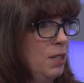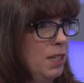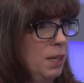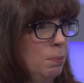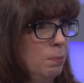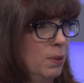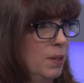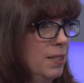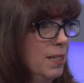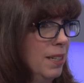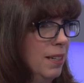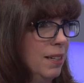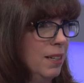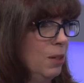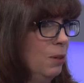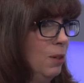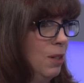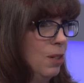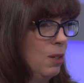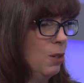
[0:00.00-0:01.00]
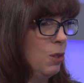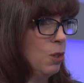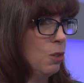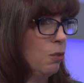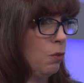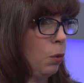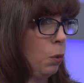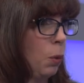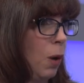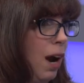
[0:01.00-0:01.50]
D printing, you can use a
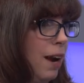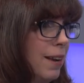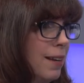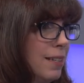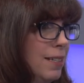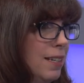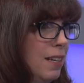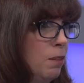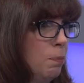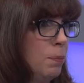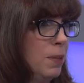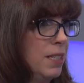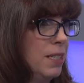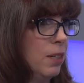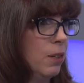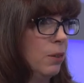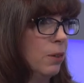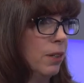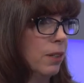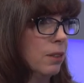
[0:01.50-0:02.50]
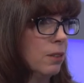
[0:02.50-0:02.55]
variety of materials.